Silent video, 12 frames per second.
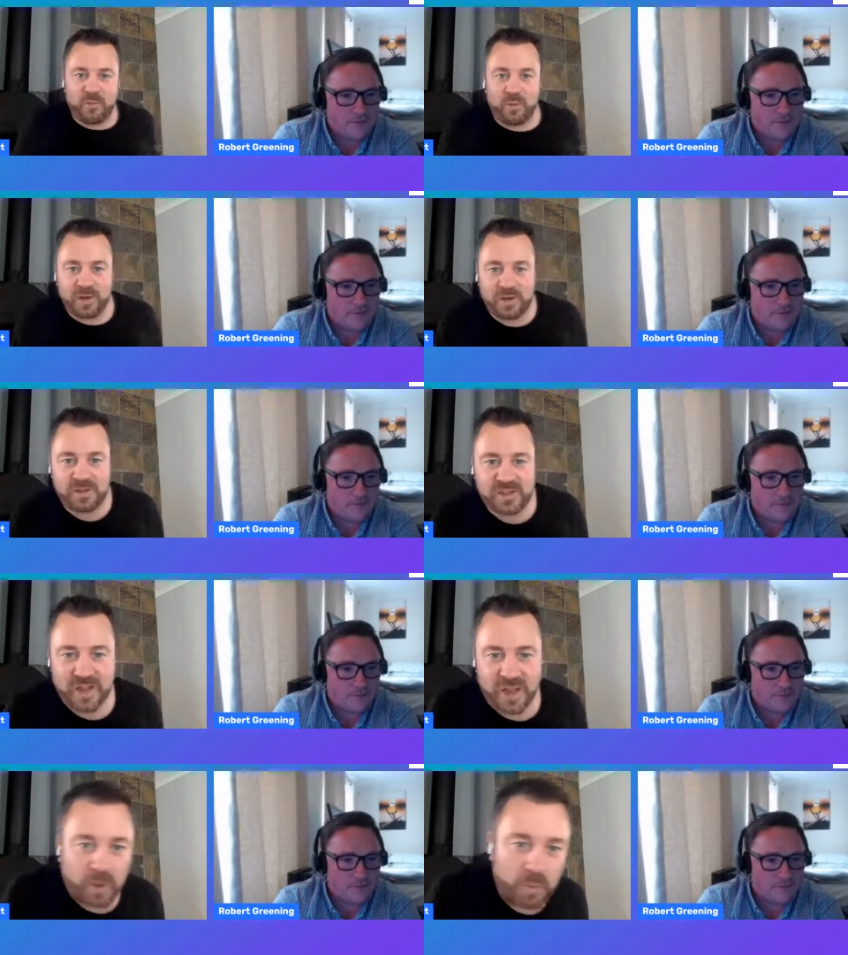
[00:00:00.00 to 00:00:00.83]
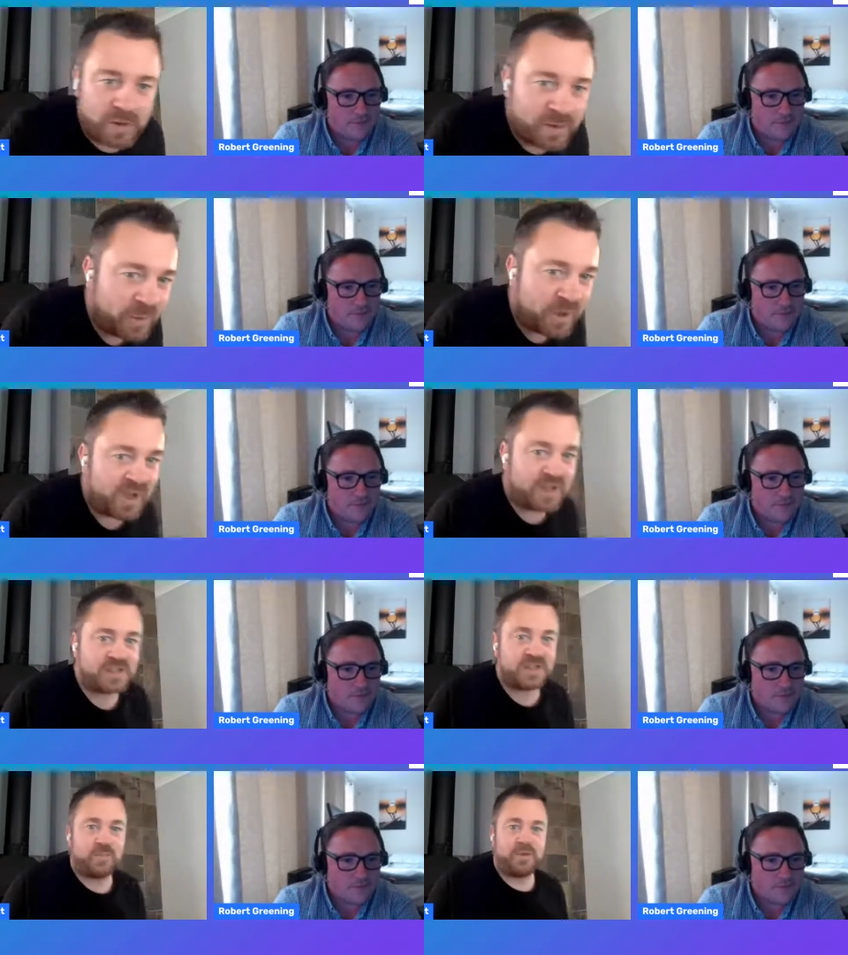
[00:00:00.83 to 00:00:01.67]
Speaker 1: are, what are you seeing? What are your
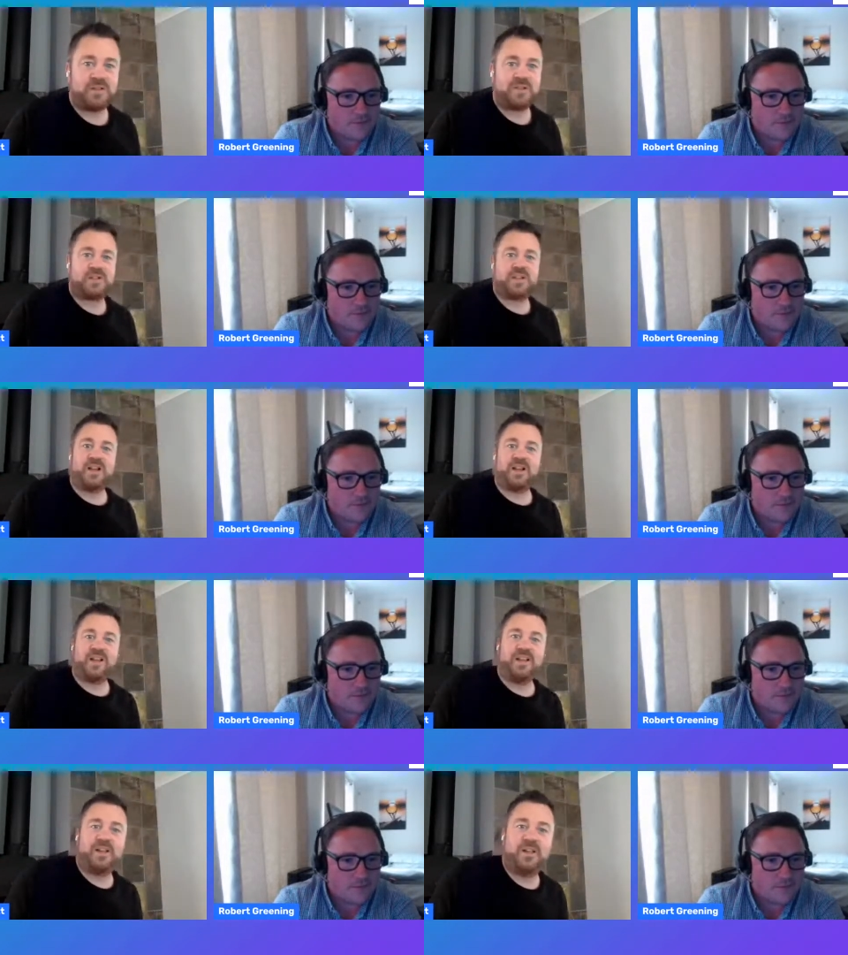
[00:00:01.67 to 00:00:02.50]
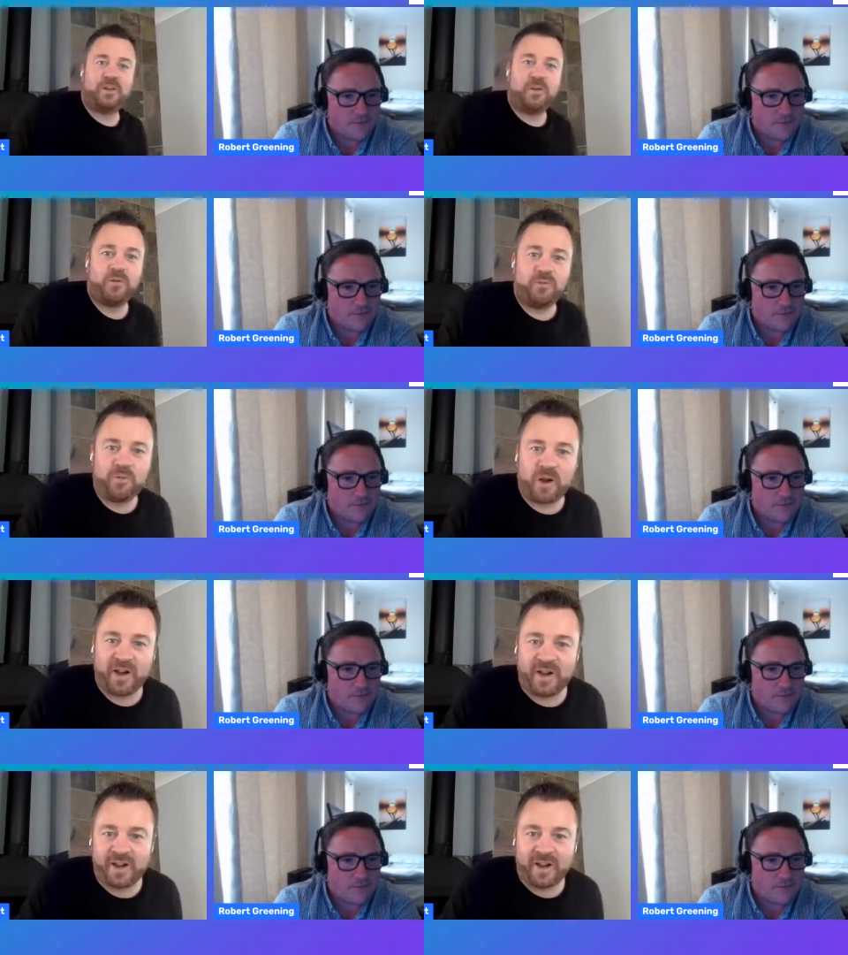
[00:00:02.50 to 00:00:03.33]
customers telling you
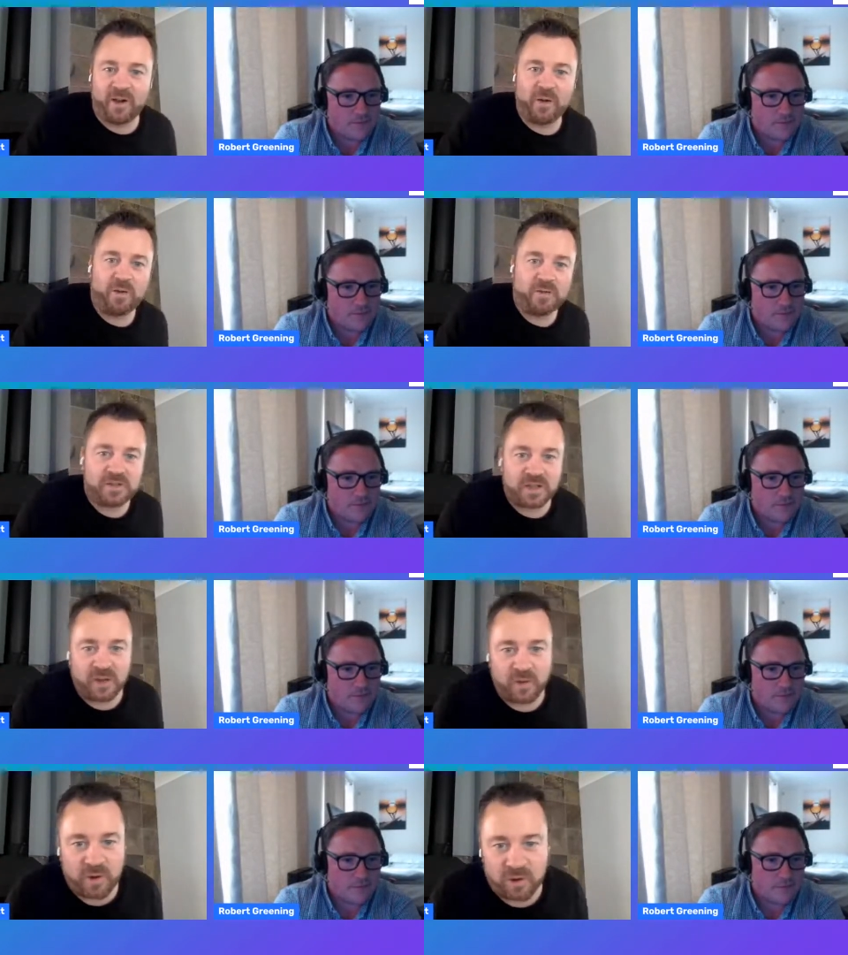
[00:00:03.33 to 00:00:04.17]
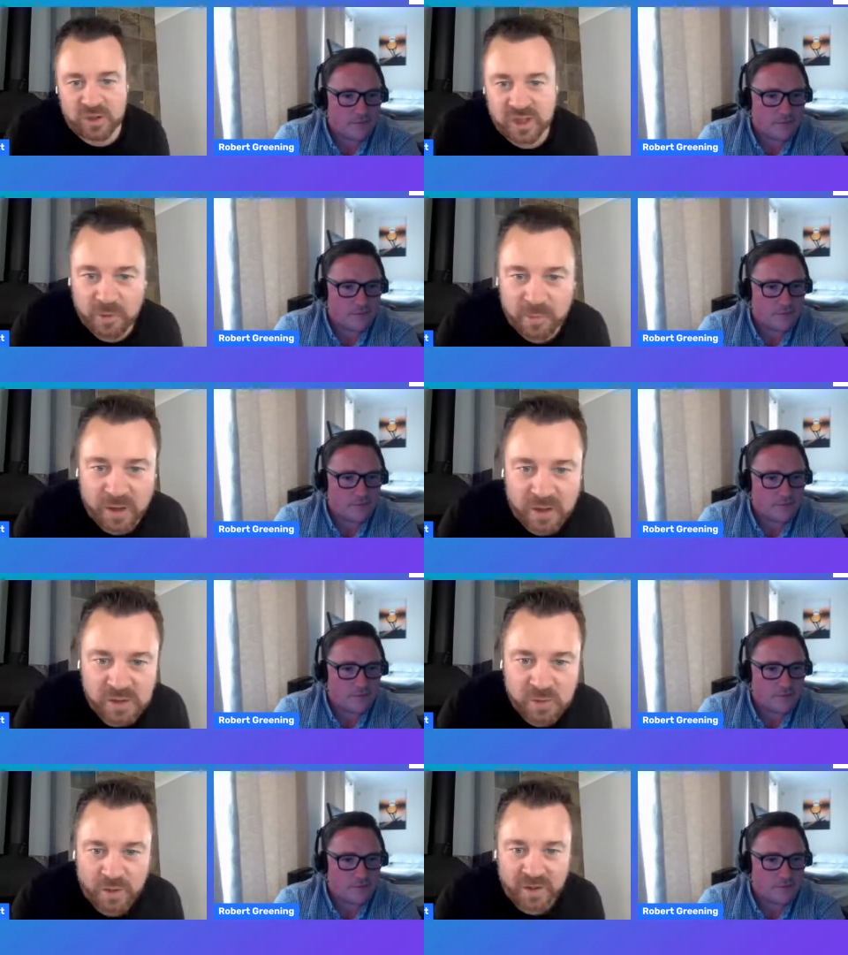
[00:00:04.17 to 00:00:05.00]
right now? So October
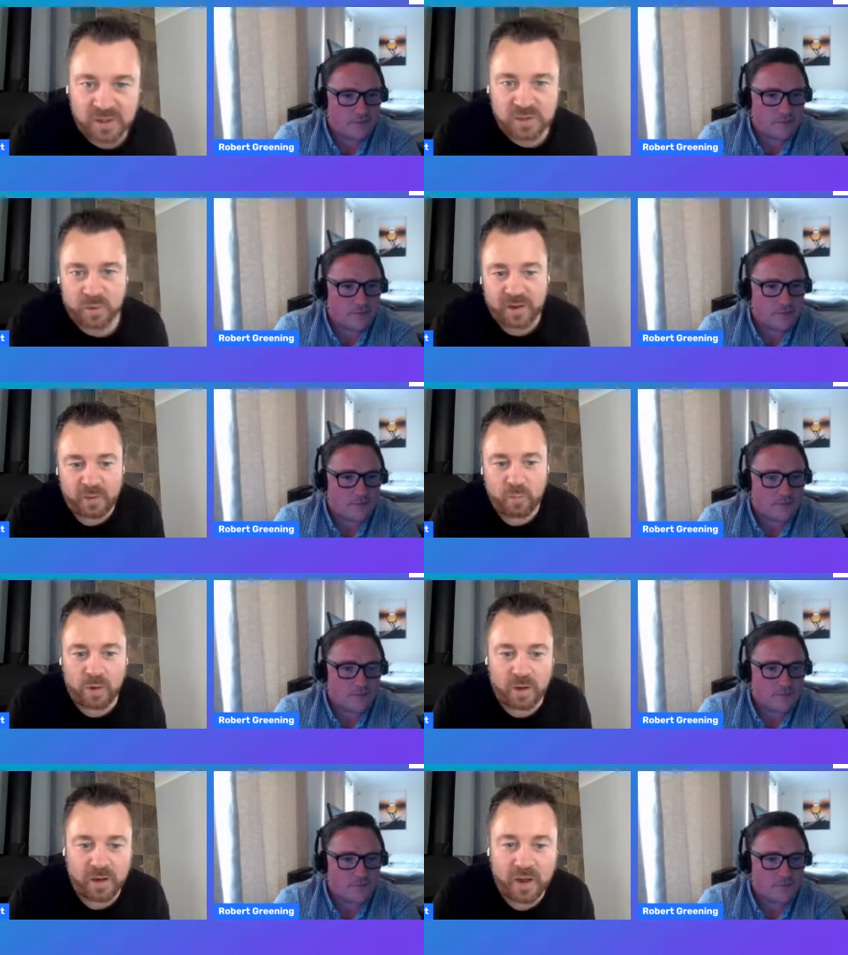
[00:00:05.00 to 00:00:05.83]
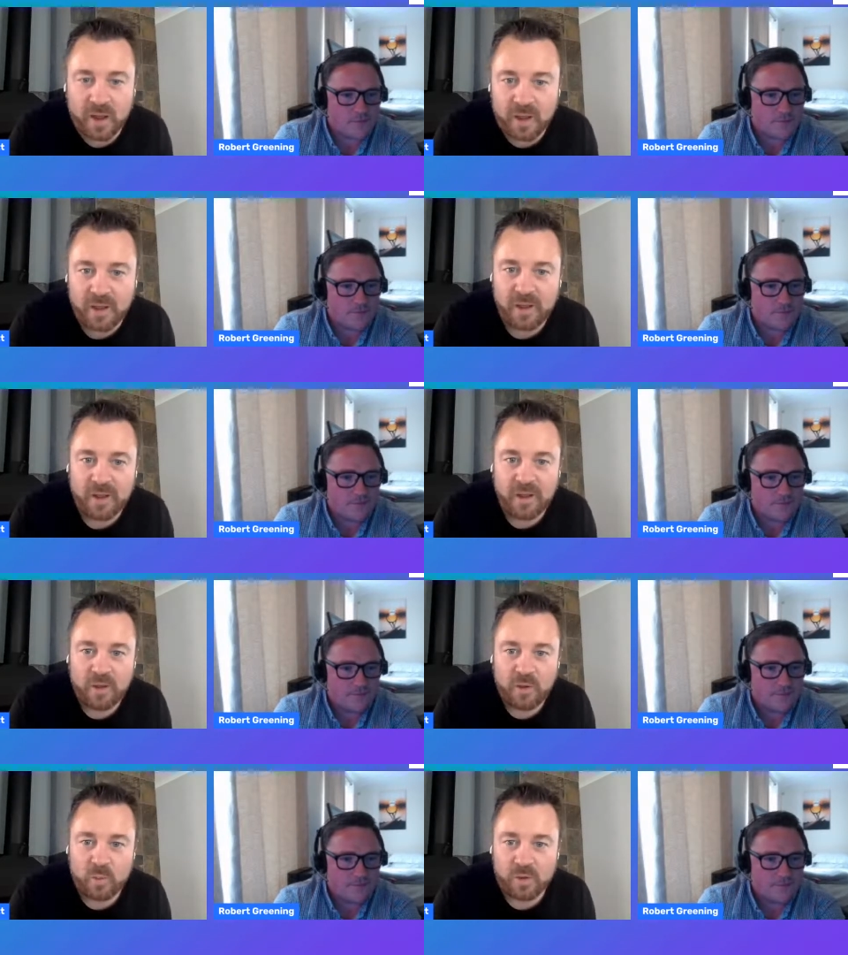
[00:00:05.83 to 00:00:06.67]
2021,
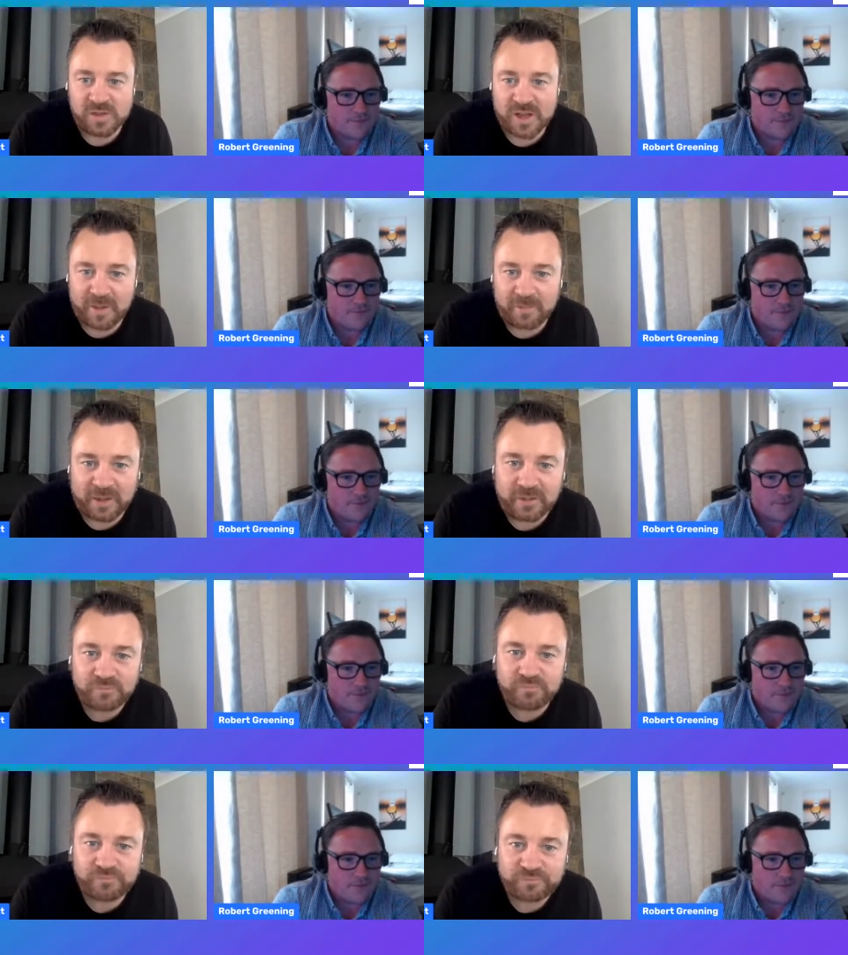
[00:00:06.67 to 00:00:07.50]
what's happening?